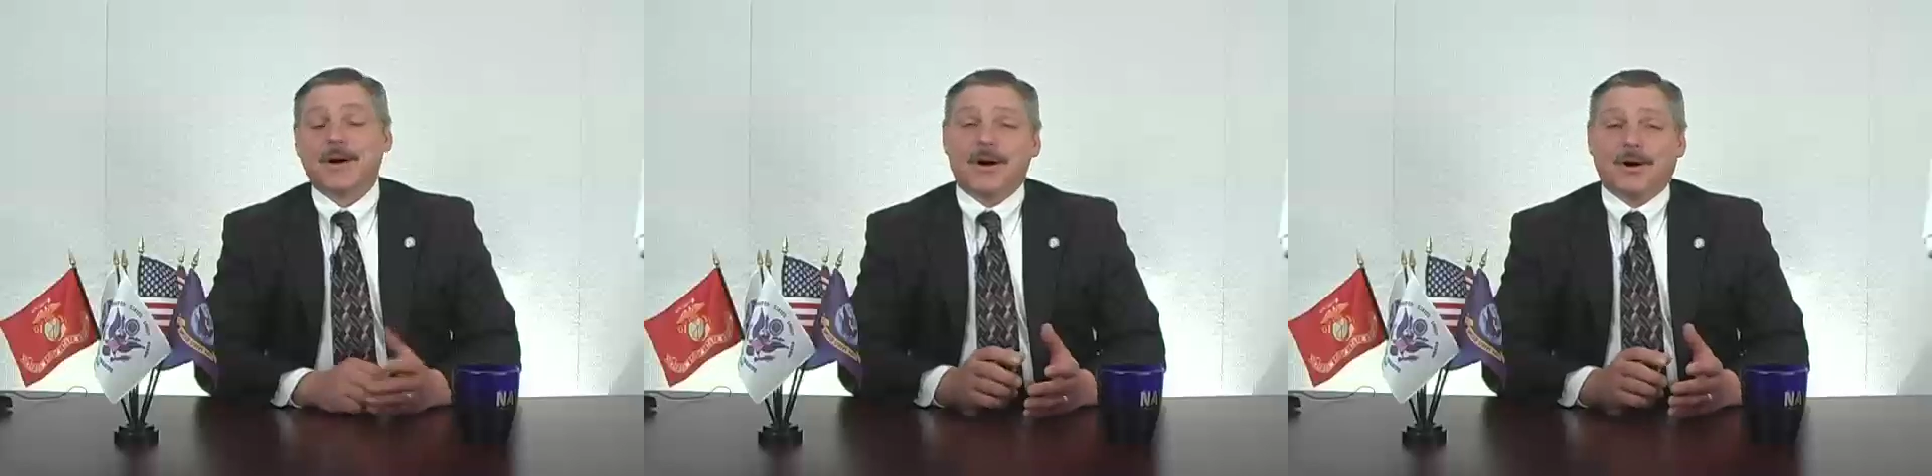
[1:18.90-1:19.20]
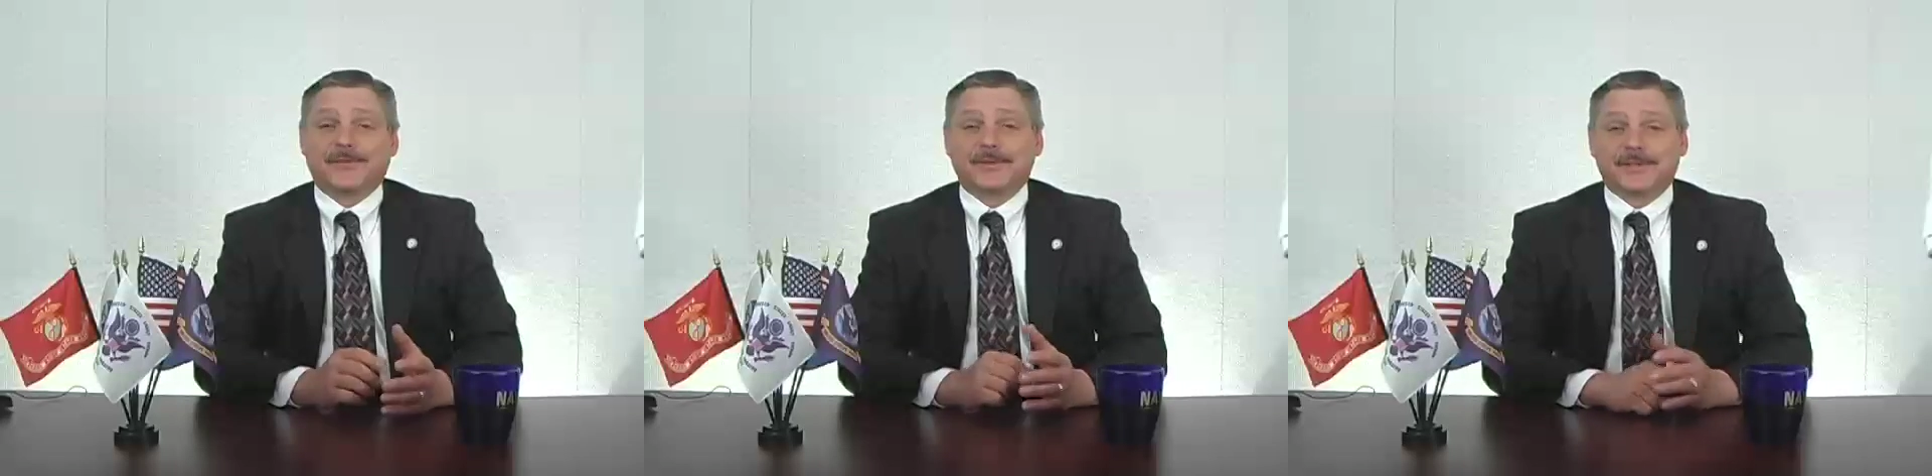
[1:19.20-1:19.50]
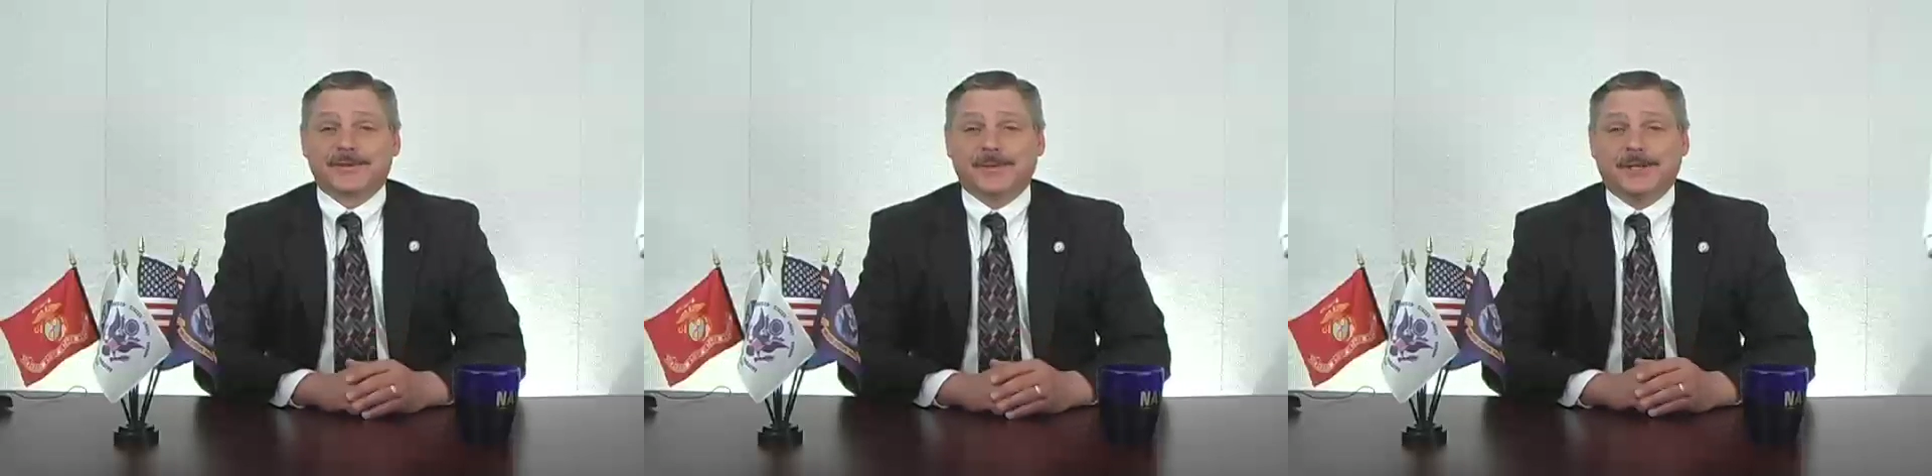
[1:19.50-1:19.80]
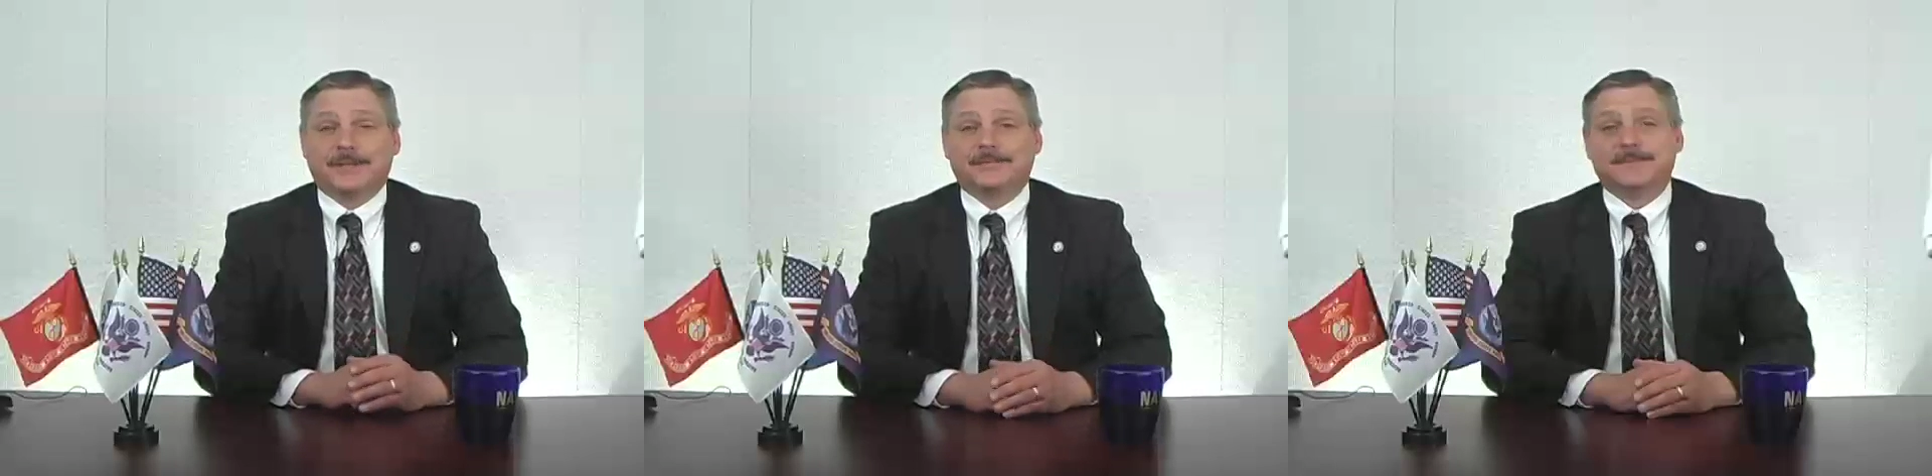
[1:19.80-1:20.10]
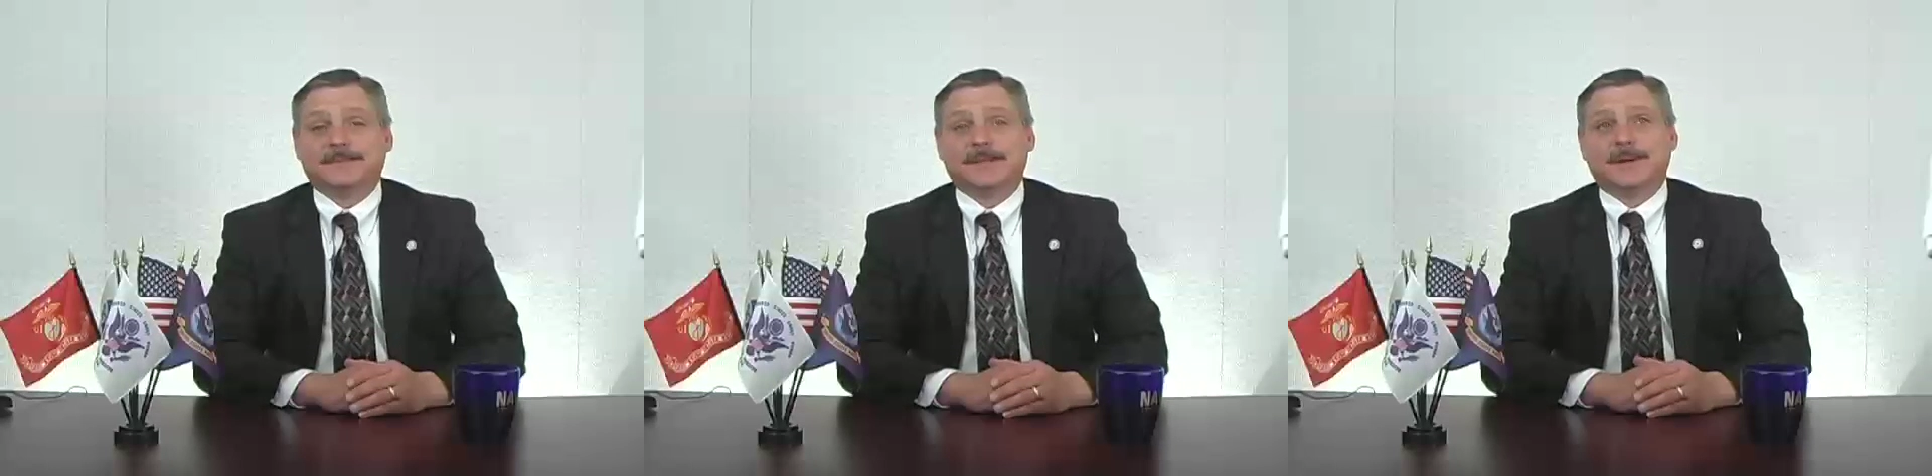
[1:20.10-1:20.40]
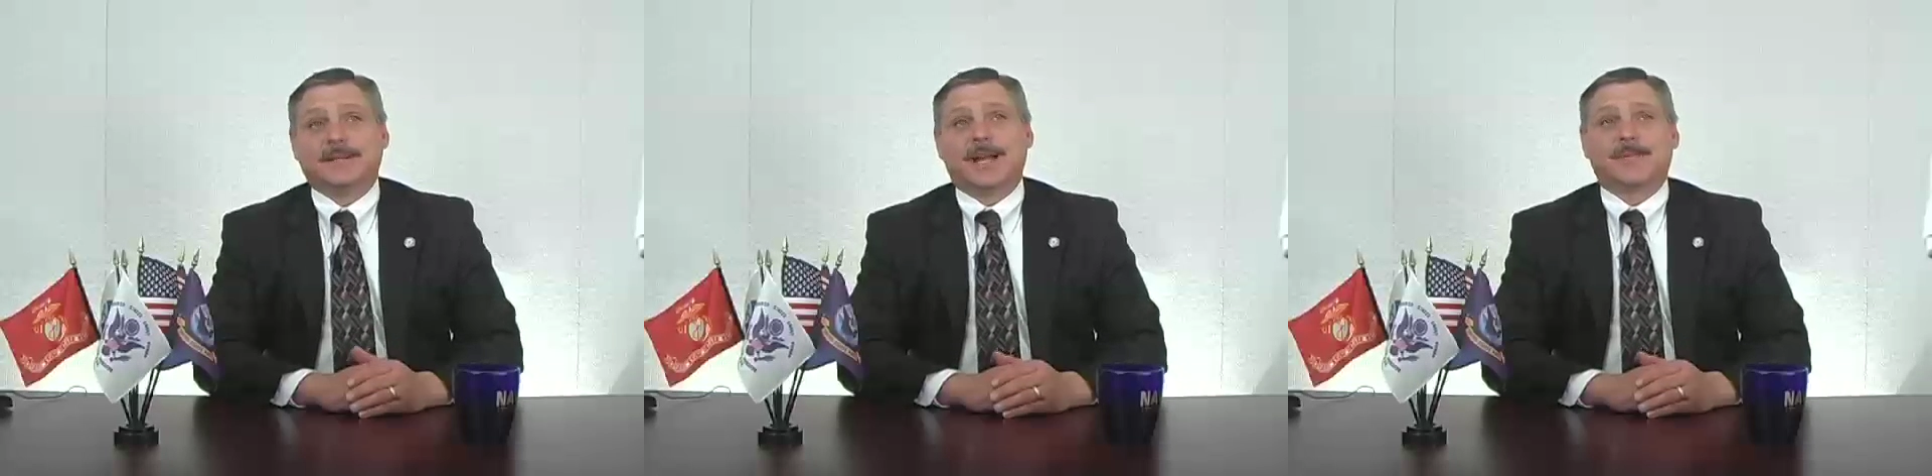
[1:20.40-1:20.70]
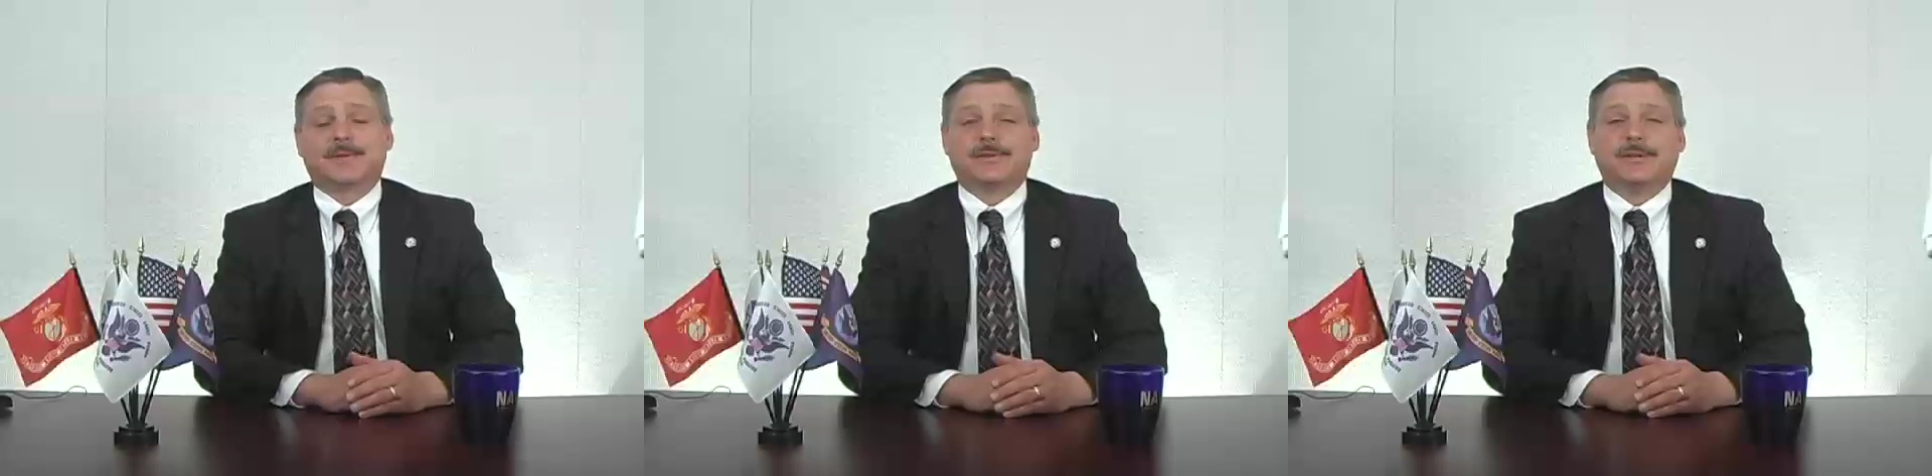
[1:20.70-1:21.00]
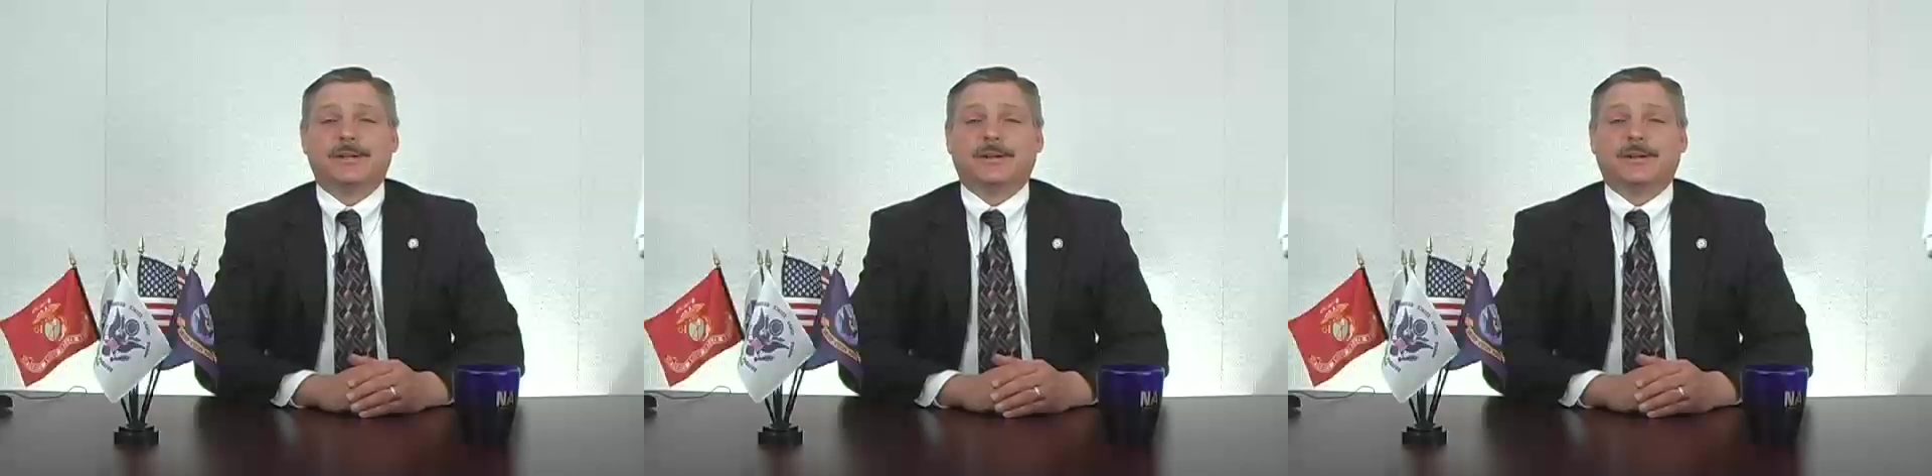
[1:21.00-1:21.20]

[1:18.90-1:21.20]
Also this week, we had the opportunity